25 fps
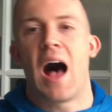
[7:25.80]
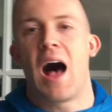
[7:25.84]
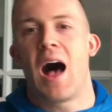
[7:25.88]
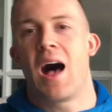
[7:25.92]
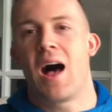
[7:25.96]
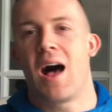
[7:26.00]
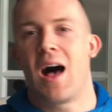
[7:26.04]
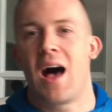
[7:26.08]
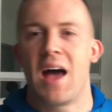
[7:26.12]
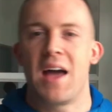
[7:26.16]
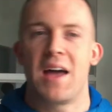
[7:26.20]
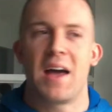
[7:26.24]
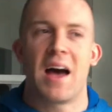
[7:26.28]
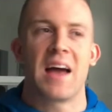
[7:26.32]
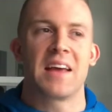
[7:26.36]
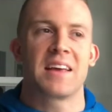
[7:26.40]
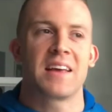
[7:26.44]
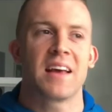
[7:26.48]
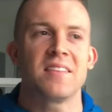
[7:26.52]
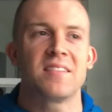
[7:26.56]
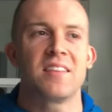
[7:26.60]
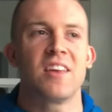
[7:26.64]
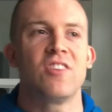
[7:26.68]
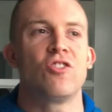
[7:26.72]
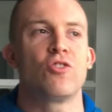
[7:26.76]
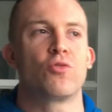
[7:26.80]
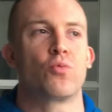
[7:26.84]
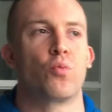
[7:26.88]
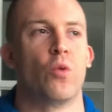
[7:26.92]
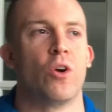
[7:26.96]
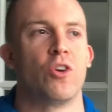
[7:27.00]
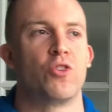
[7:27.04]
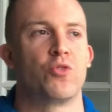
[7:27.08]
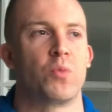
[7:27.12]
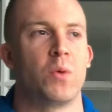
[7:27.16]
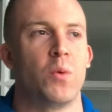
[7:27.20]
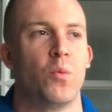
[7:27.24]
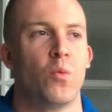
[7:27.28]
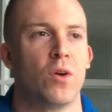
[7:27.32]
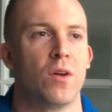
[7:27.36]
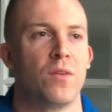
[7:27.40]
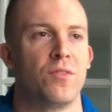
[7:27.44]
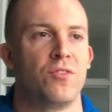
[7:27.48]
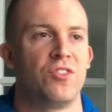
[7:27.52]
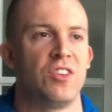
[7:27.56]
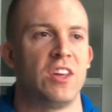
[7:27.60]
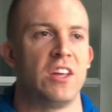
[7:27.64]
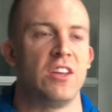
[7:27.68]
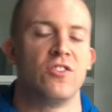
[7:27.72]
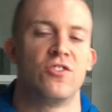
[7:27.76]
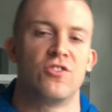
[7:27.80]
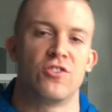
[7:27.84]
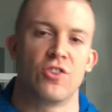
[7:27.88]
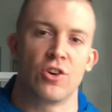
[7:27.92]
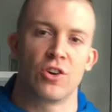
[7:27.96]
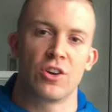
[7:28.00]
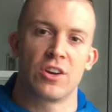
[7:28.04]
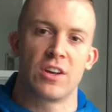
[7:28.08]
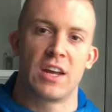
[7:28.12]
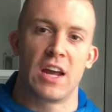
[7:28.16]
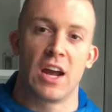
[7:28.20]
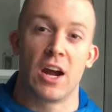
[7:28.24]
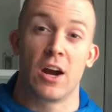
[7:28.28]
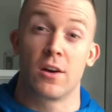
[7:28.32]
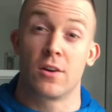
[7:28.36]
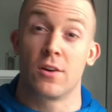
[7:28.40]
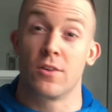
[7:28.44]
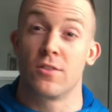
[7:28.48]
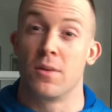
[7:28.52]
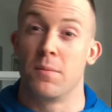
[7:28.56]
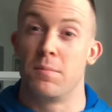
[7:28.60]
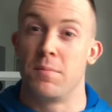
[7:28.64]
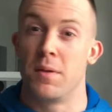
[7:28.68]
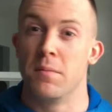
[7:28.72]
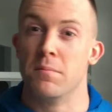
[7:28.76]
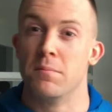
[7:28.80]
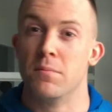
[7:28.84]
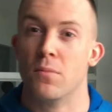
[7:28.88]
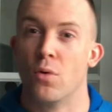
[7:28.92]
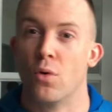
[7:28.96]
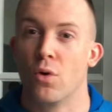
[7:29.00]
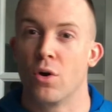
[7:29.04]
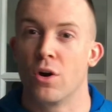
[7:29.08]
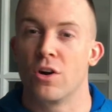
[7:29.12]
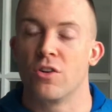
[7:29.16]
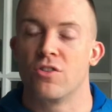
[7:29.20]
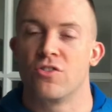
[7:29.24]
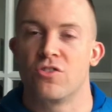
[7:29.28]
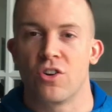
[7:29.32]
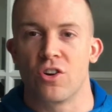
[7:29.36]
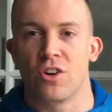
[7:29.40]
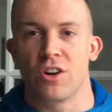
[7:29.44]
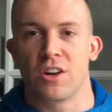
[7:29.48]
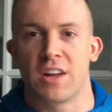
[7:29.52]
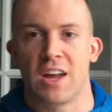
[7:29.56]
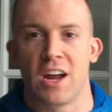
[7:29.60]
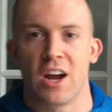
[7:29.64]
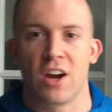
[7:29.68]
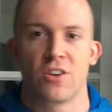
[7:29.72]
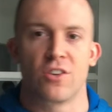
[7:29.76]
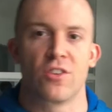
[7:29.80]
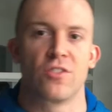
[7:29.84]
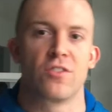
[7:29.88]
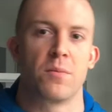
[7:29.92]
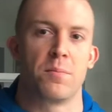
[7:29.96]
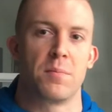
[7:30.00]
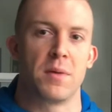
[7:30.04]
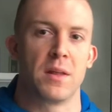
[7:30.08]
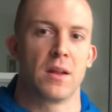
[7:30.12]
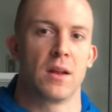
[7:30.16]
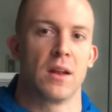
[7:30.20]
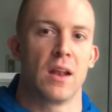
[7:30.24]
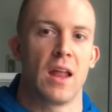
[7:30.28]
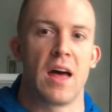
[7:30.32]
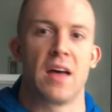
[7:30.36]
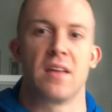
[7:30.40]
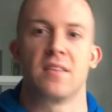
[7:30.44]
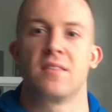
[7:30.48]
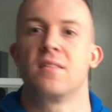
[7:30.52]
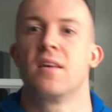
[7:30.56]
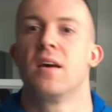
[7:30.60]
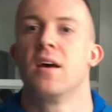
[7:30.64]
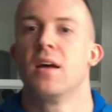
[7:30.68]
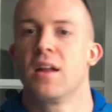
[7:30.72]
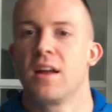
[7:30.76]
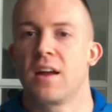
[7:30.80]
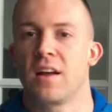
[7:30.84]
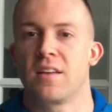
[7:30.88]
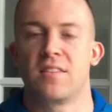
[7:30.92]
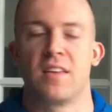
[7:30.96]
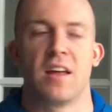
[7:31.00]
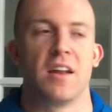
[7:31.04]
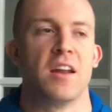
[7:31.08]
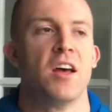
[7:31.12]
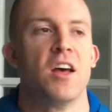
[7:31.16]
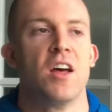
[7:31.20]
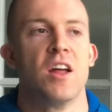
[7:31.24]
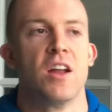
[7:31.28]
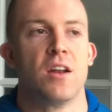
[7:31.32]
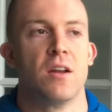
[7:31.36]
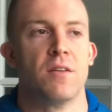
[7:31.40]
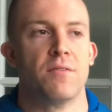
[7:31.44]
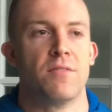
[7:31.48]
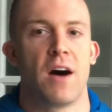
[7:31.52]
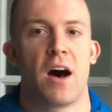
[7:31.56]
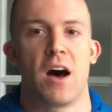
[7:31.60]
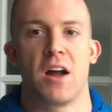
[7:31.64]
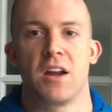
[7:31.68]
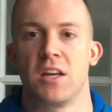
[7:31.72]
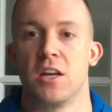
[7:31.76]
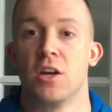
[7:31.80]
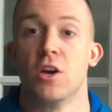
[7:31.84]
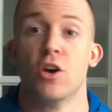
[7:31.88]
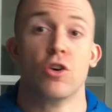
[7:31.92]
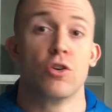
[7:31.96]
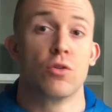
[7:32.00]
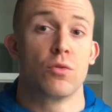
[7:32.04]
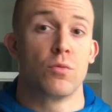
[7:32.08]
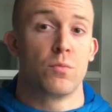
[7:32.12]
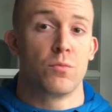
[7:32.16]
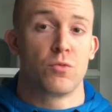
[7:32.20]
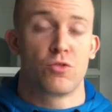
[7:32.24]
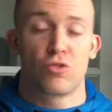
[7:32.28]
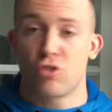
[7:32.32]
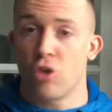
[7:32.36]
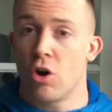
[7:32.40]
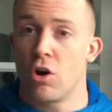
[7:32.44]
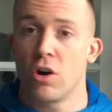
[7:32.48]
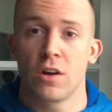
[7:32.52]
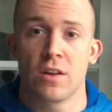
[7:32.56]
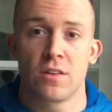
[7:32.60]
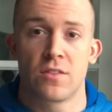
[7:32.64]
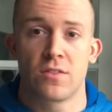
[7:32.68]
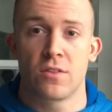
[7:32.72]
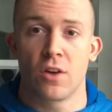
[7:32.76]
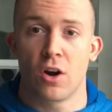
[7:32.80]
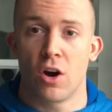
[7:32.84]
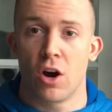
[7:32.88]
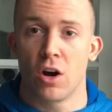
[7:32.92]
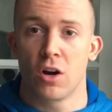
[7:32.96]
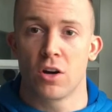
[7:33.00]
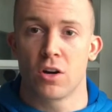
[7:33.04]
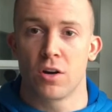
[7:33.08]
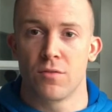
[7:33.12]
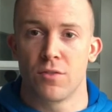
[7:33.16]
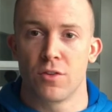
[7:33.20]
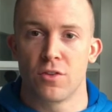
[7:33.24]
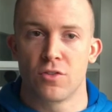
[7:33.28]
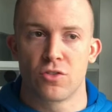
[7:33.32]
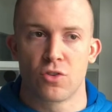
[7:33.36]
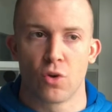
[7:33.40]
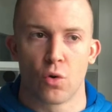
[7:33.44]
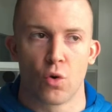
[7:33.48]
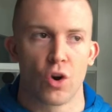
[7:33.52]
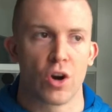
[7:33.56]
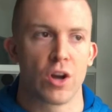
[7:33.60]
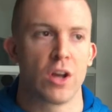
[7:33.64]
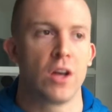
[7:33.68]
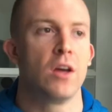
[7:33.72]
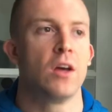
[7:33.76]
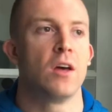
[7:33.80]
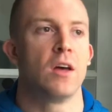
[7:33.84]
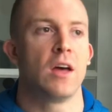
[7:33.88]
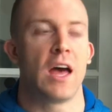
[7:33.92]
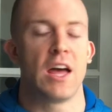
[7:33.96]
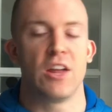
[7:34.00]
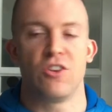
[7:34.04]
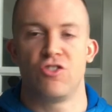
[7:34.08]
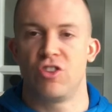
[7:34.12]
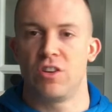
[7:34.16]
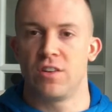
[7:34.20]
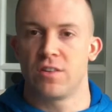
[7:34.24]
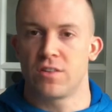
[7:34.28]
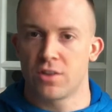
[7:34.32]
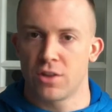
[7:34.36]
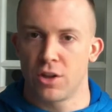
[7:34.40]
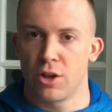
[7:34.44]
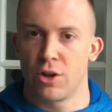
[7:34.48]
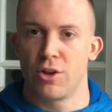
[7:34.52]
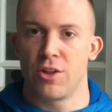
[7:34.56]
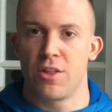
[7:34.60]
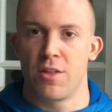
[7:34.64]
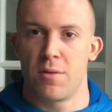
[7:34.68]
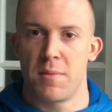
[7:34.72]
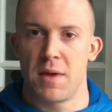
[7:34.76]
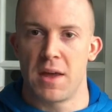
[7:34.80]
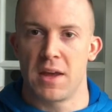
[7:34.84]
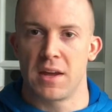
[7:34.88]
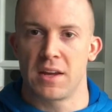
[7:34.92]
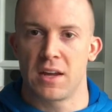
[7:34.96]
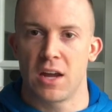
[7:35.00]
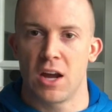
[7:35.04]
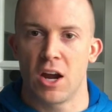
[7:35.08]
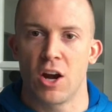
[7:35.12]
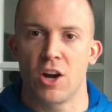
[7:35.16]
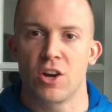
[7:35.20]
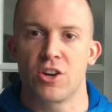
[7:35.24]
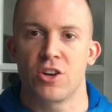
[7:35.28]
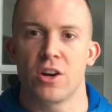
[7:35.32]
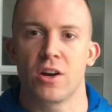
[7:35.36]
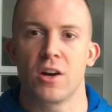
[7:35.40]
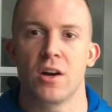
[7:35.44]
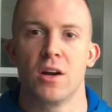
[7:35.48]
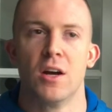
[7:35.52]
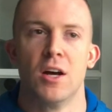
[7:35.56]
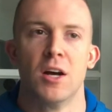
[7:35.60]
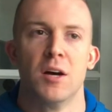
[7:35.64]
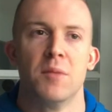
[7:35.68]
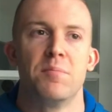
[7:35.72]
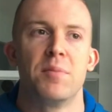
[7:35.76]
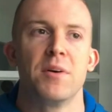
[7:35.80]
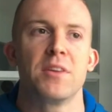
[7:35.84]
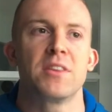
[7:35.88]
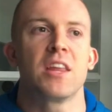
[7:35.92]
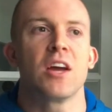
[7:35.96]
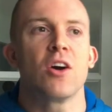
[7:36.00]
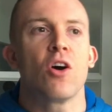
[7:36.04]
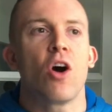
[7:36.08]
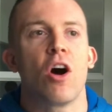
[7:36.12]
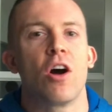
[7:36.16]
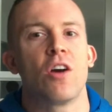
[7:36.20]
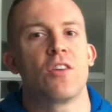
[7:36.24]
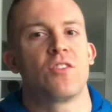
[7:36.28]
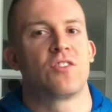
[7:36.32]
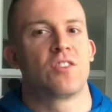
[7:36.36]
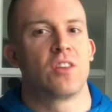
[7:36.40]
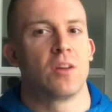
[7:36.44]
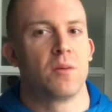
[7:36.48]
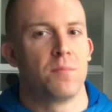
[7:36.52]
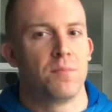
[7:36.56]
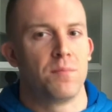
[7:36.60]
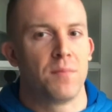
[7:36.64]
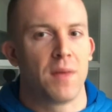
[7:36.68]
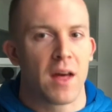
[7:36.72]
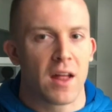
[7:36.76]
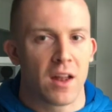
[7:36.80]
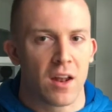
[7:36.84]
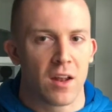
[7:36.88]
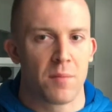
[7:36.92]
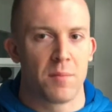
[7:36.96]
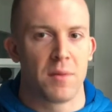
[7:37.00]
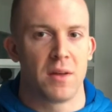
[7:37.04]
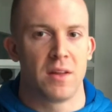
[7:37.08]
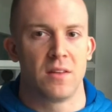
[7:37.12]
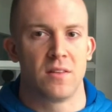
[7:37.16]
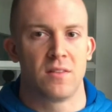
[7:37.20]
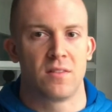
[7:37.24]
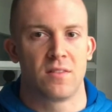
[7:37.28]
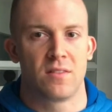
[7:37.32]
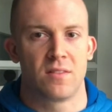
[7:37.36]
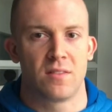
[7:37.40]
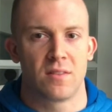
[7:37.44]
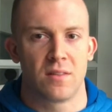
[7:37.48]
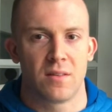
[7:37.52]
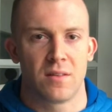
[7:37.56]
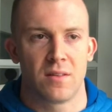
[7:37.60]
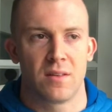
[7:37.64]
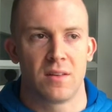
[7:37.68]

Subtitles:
I guess I just wish we would have seen certain characters a bit more and certain characters a bit less. Like I said, Navani, strongest arc of the story, and she's clearly the main character, but there are some elements